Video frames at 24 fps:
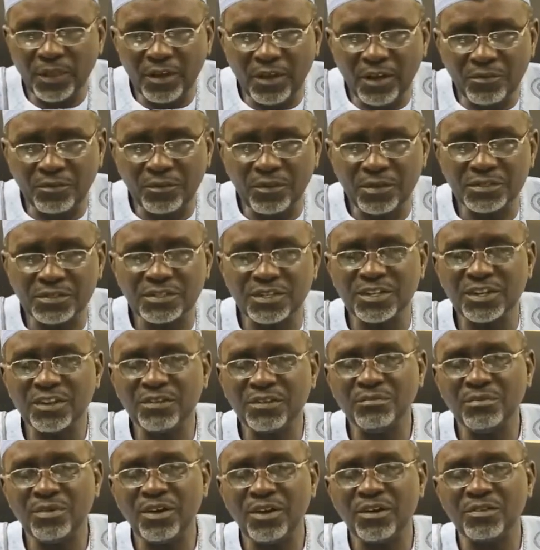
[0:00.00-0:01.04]
of course, the
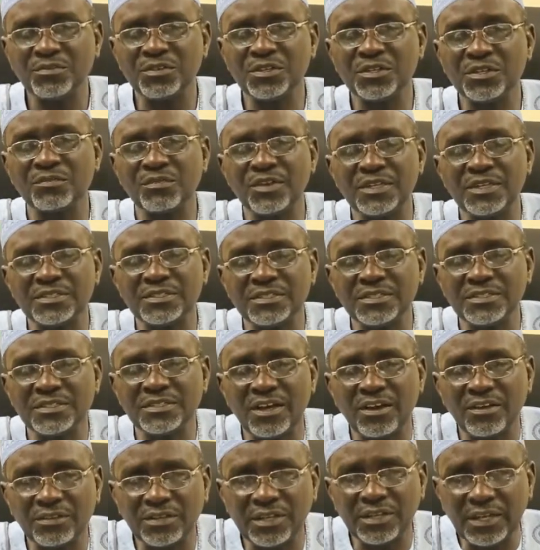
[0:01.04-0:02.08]
number of universities
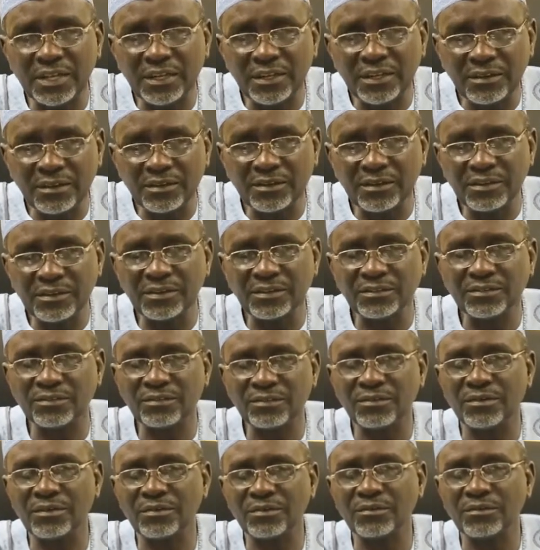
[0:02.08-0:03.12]
are on the increase,
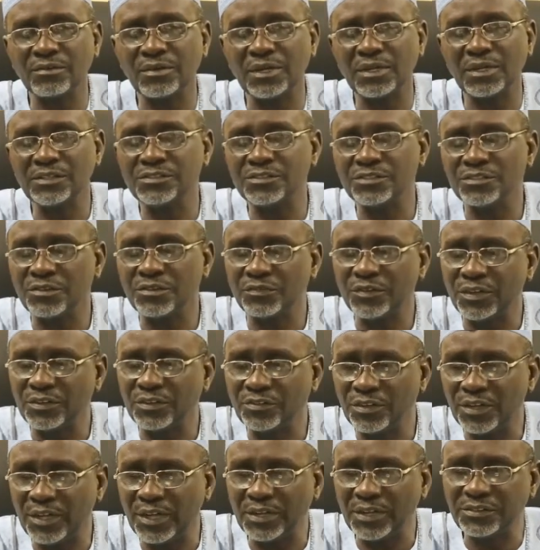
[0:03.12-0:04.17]
colleges of
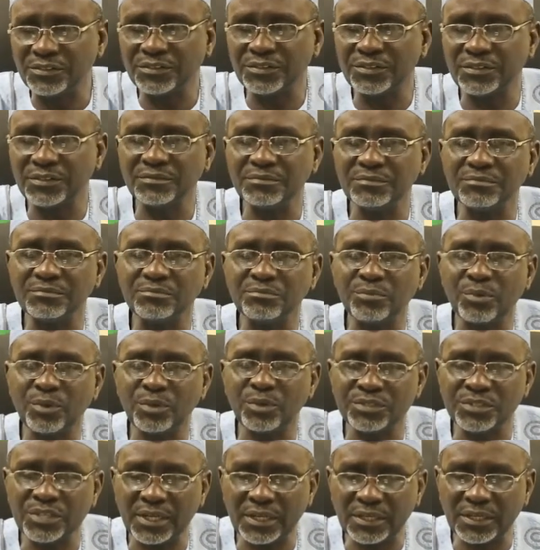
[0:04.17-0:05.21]
education,
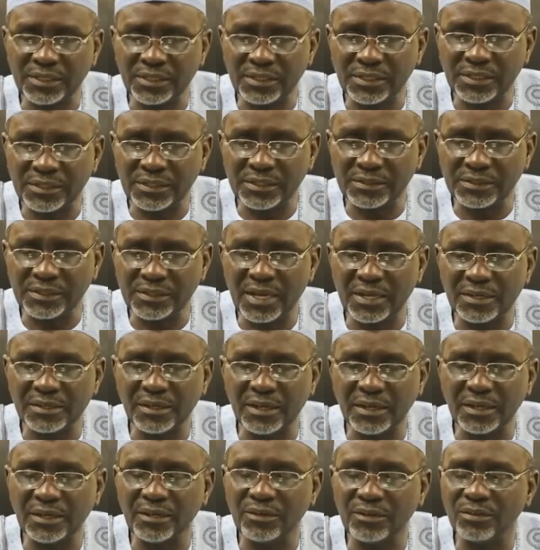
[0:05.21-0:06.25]
polytechnics are
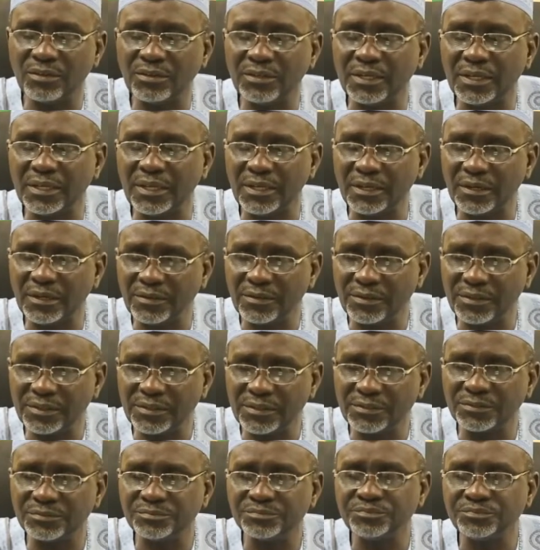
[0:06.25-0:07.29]
daily on the
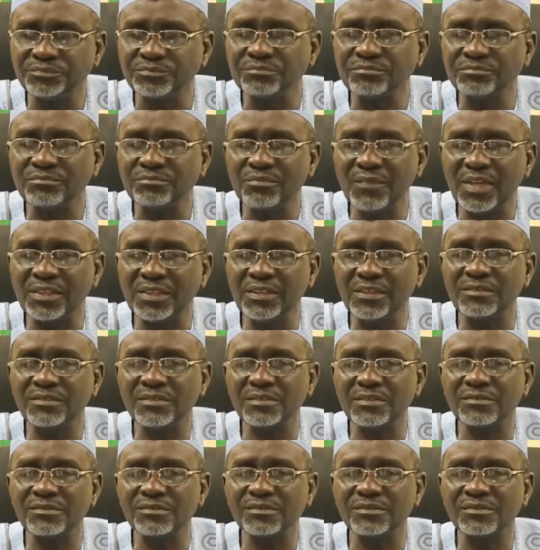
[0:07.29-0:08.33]
increase, but this
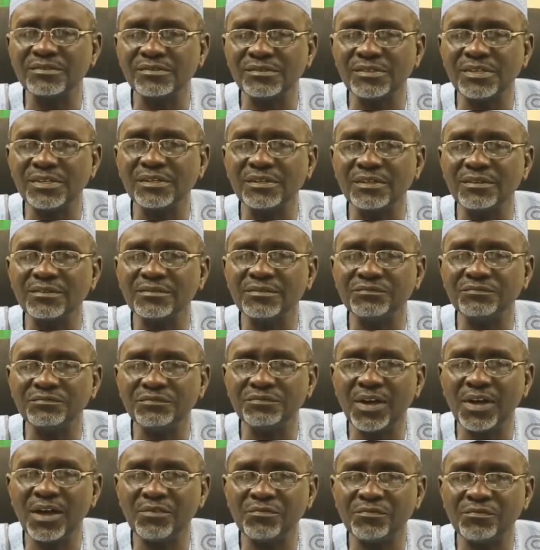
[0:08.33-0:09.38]
is still
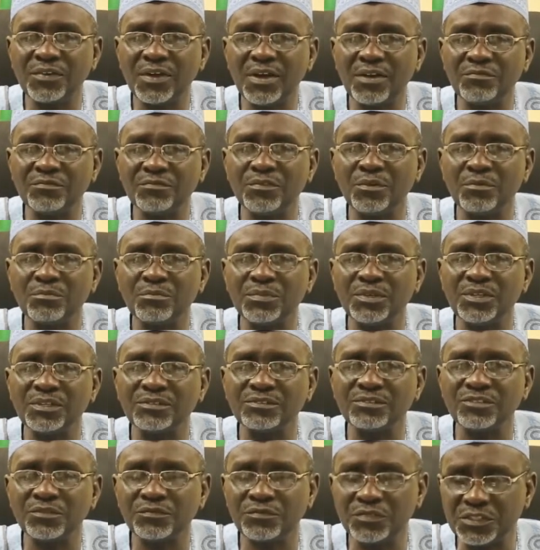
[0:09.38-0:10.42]
far, far from
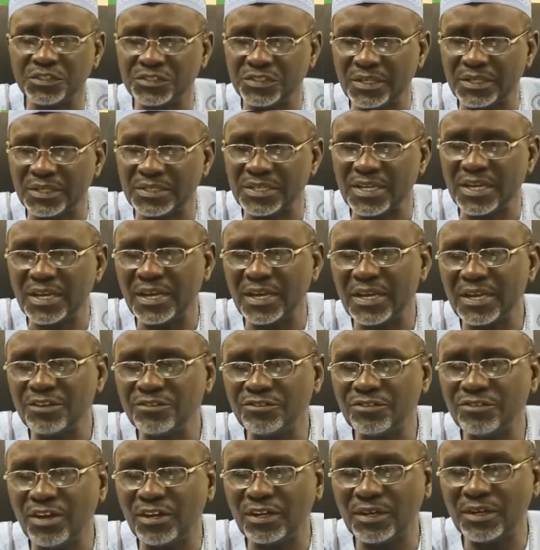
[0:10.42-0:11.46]
being sufficient.
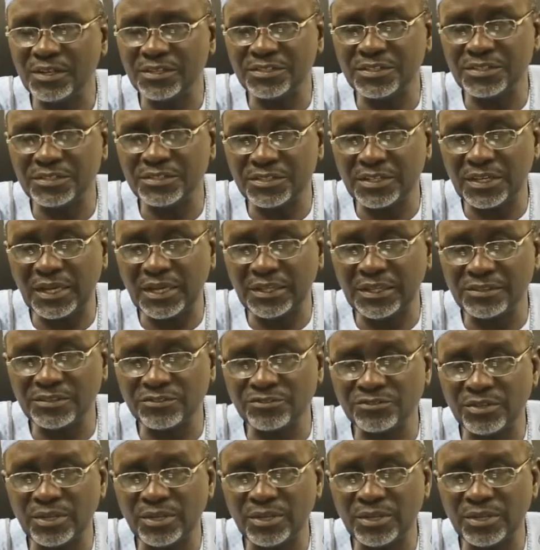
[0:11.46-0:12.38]
So our greatest challenge is